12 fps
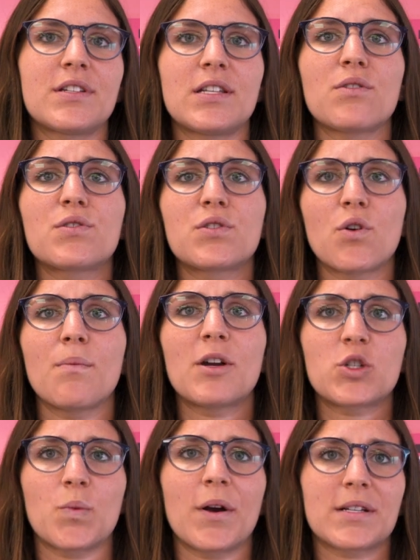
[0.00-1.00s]
there's still so
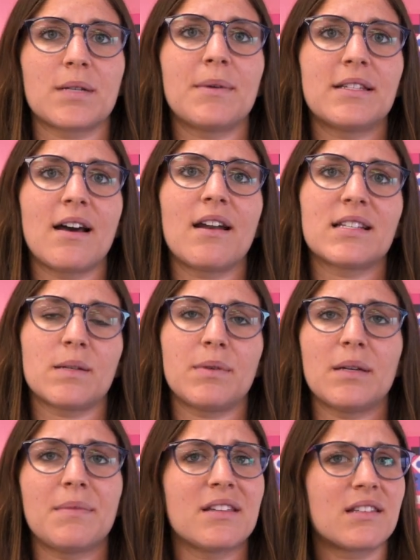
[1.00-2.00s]
much work to be done as a
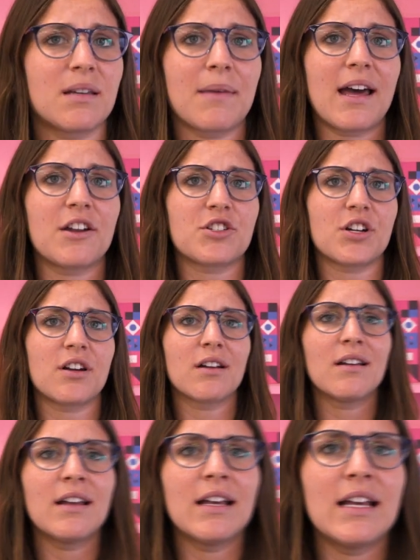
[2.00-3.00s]
PPC manager.
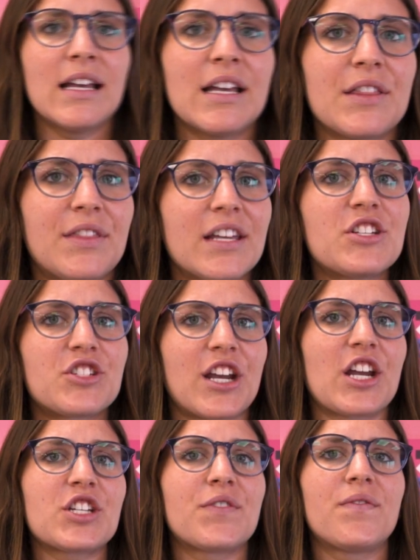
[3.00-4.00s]
This
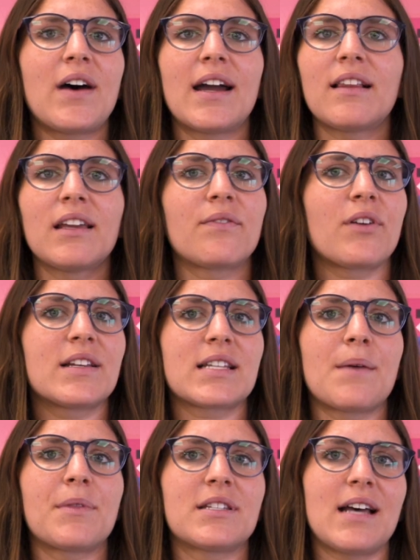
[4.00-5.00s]
change finally frees
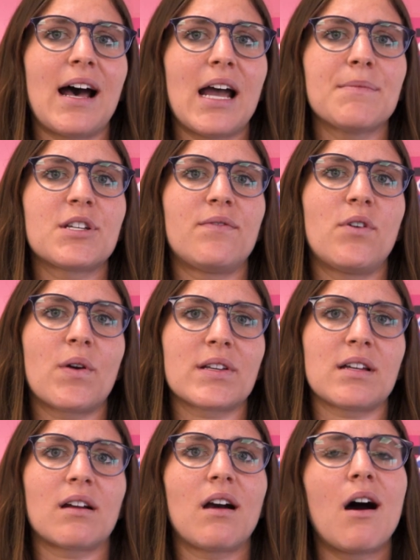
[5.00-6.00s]
up the time to
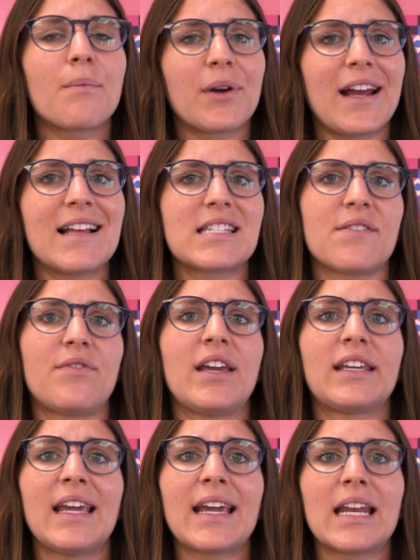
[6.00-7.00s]
focus on comprehensive
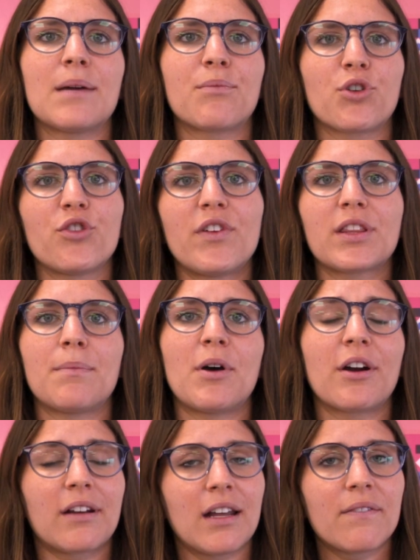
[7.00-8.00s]
thinking and improving the
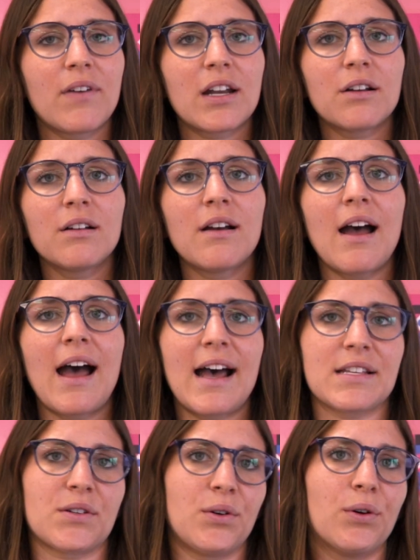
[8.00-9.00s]
marketing funnel
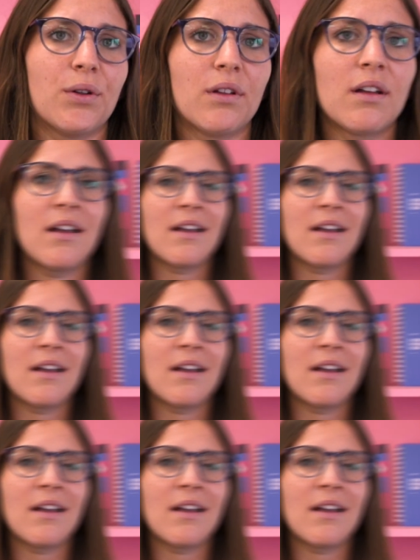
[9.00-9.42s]
as a whole.